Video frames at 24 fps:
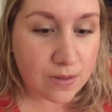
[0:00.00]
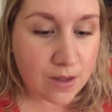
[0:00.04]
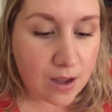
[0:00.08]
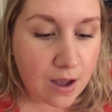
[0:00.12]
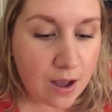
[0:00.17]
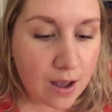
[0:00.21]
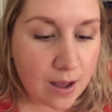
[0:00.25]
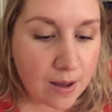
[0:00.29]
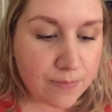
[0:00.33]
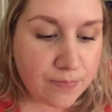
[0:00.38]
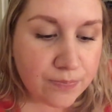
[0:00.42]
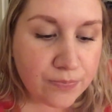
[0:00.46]

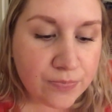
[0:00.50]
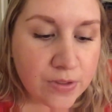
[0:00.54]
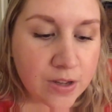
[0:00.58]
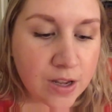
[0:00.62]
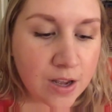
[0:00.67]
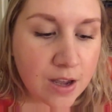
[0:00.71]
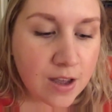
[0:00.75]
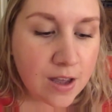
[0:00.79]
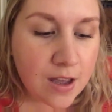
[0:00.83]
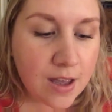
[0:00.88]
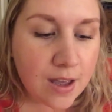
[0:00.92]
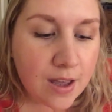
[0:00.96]

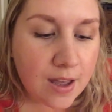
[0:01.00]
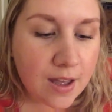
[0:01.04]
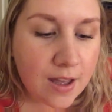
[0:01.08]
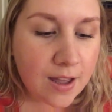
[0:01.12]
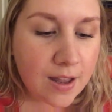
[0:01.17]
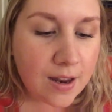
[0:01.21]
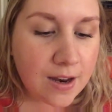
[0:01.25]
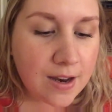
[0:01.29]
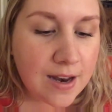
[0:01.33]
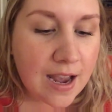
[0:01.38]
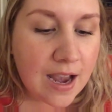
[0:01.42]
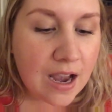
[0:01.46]

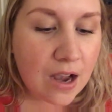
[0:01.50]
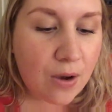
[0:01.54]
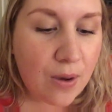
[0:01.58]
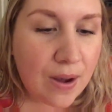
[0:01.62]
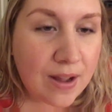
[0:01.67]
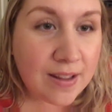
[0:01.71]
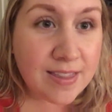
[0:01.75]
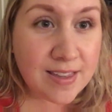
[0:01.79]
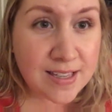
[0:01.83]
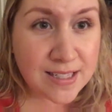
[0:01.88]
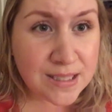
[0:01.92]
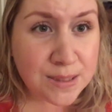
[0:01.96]
Now,
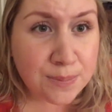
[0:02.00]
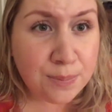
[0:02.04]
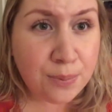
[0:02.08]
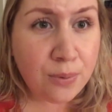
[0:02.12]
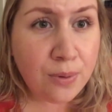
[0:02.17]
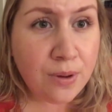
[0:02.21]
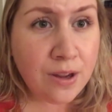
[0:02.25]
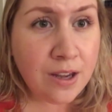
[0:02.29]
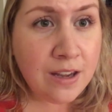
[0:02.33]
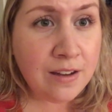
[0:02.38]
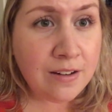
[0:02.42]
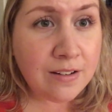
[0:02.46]
at this
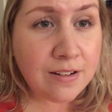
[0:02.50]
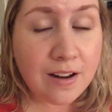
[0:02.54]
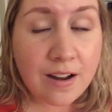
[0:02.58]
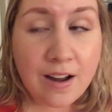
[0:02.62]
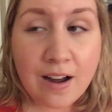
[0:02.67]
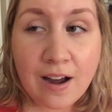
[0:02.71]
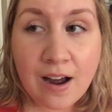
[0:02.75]
point,